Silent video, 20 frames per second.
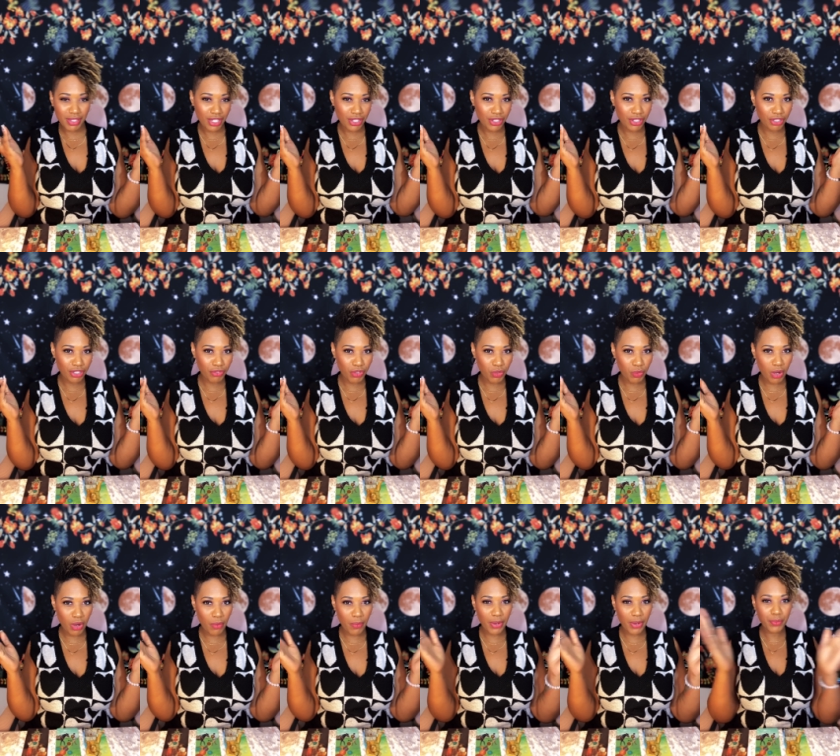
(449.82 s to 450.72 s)
session if you
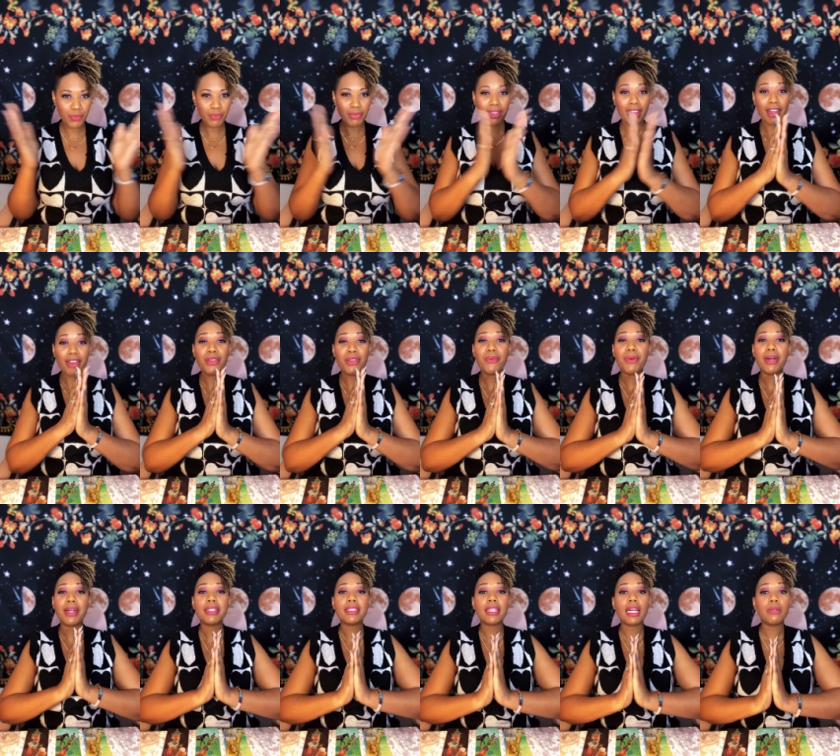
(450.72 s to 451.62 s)
want one.
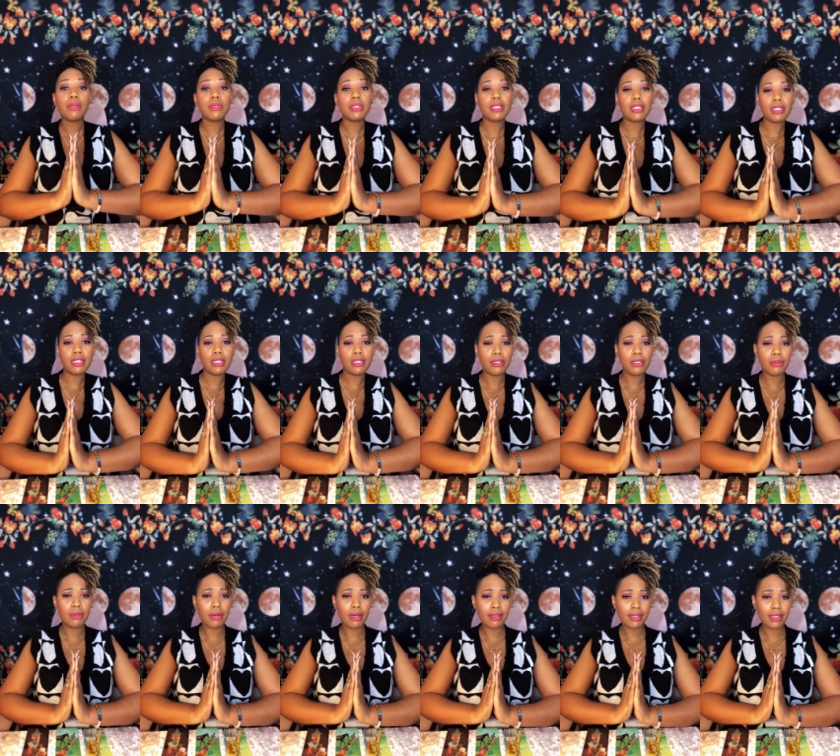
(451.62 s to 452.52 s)
Otherwise, I will see
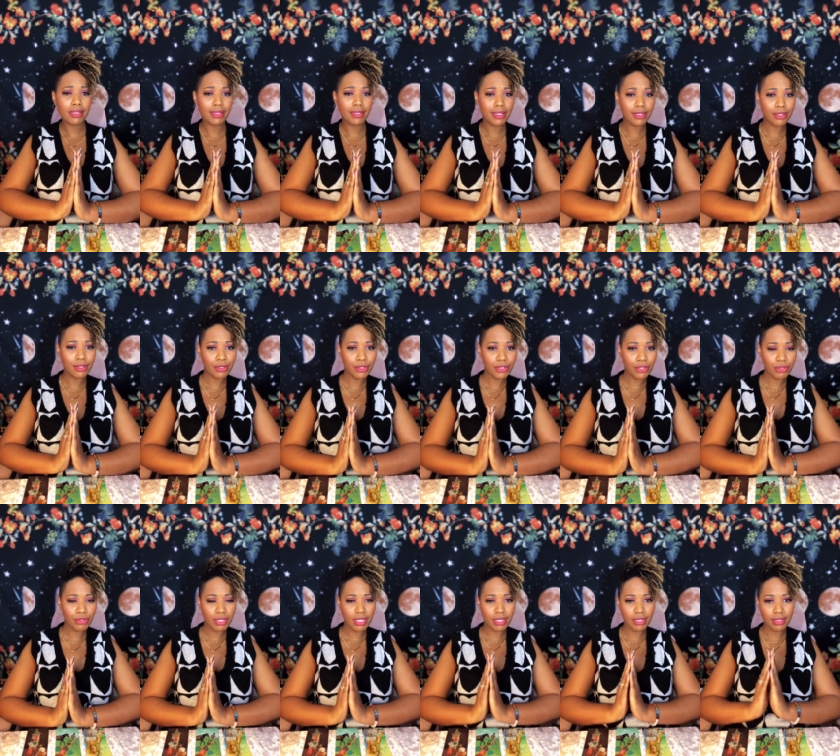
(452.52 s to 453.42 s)
you on these digital
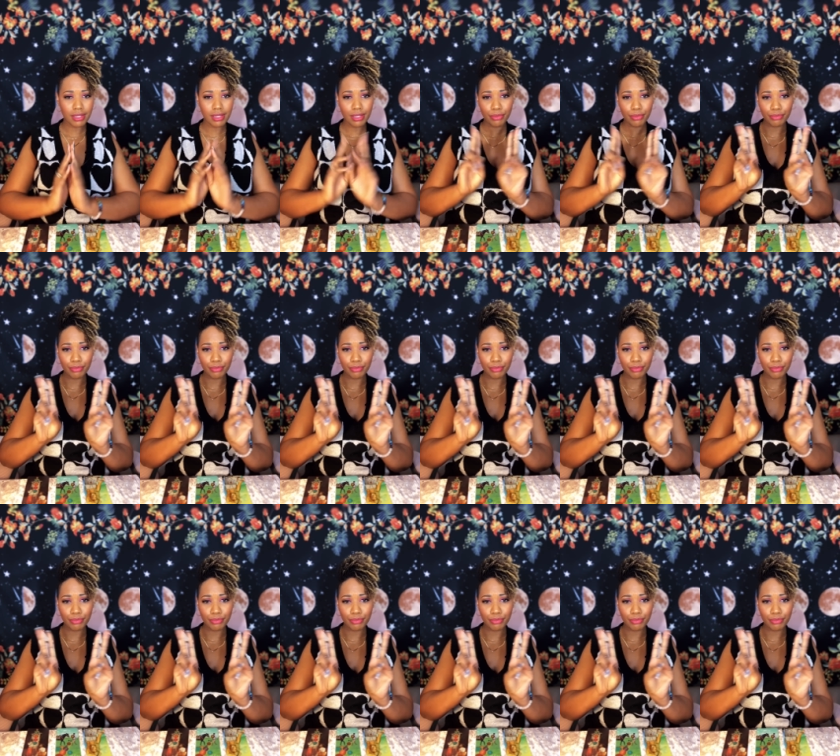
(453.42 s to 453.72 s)
streets.